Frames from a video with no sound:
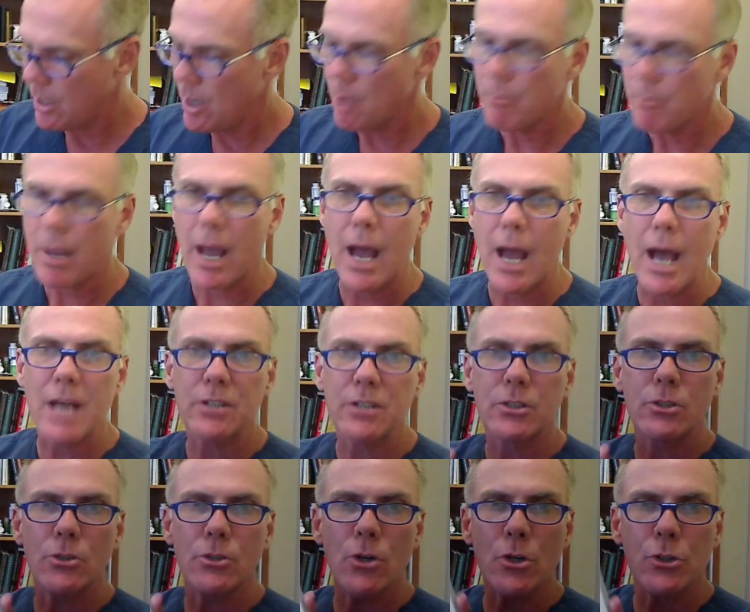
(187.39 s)

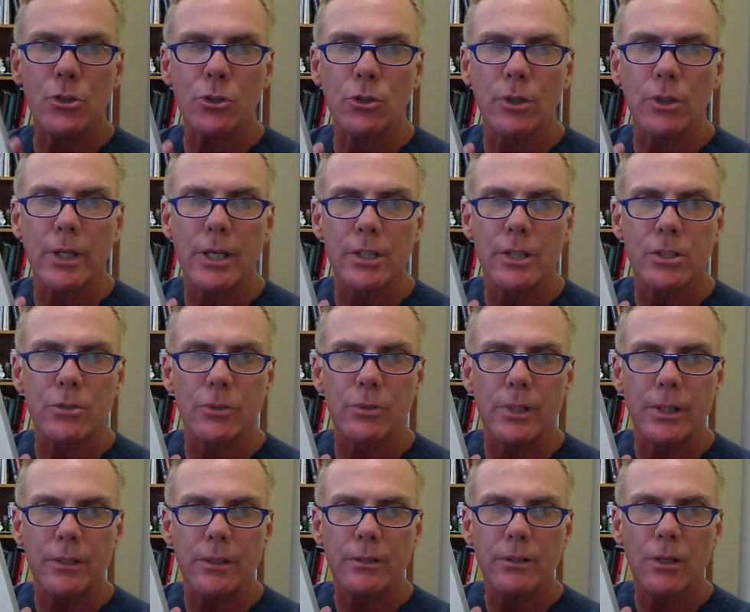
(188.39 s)
Past surgical
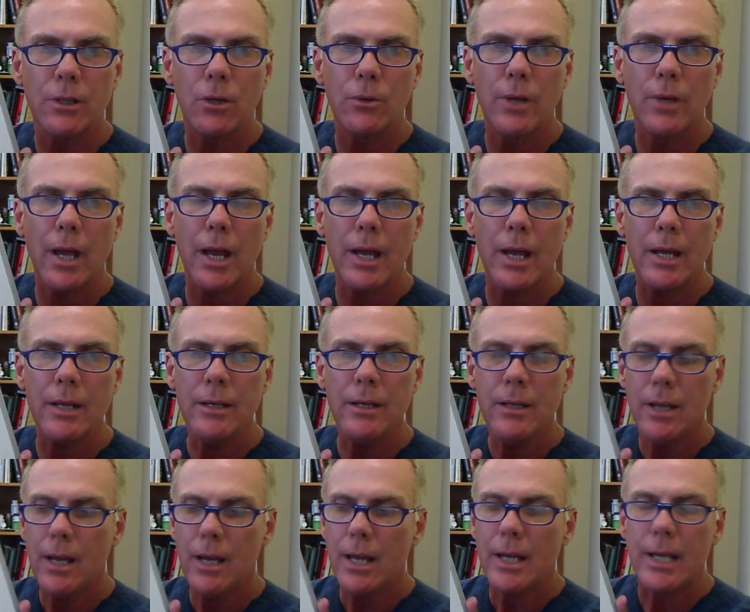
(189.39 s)
history, okay?
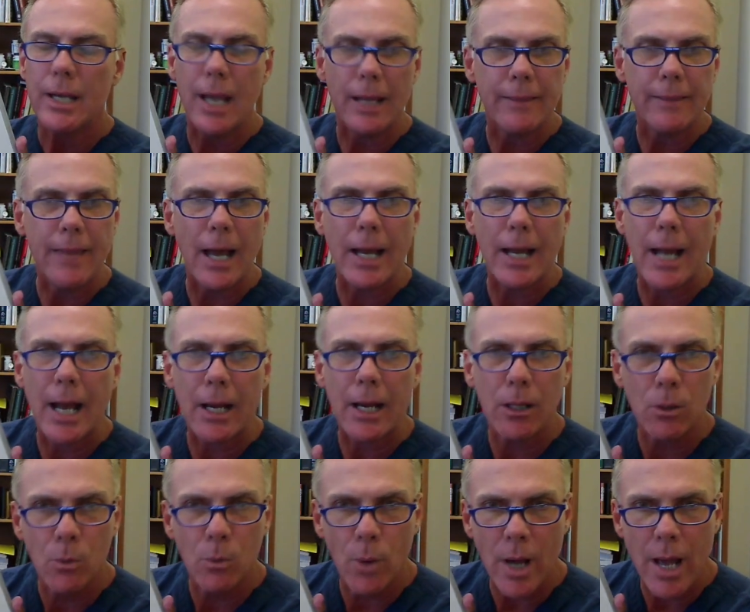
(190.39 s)
Get that out of
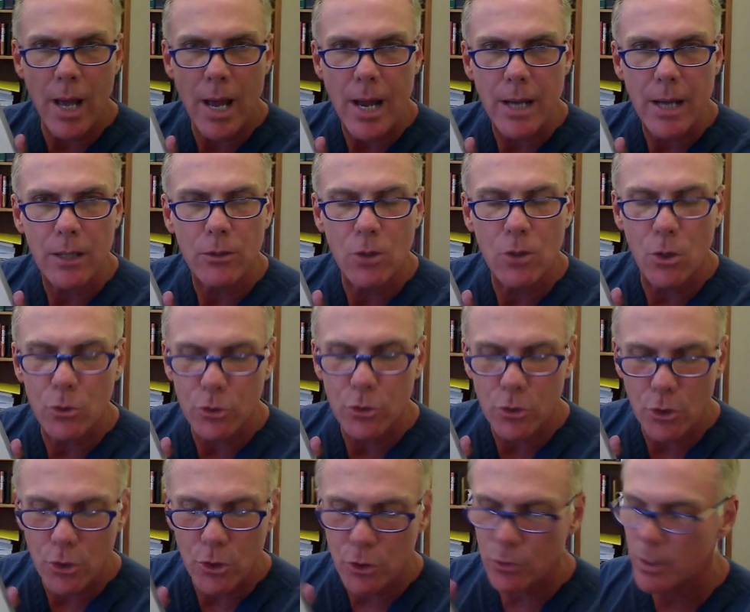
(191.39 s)
the way. No
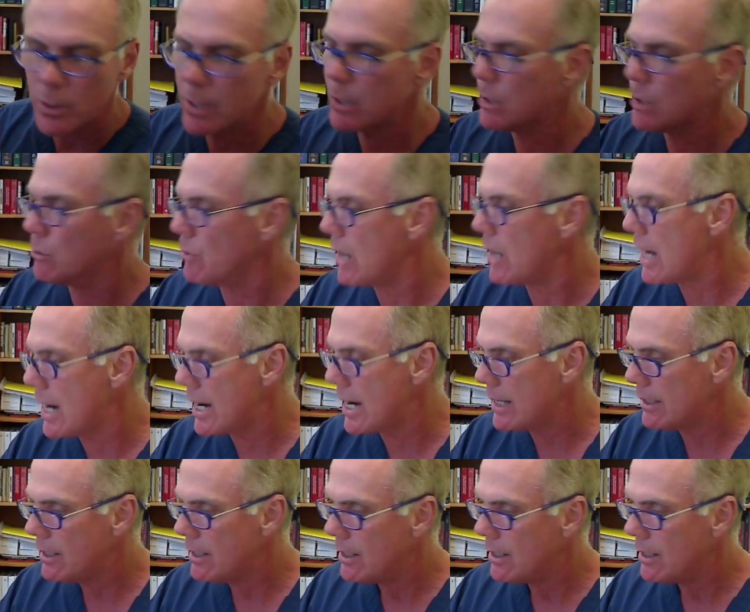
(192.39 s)
surgeries? Great.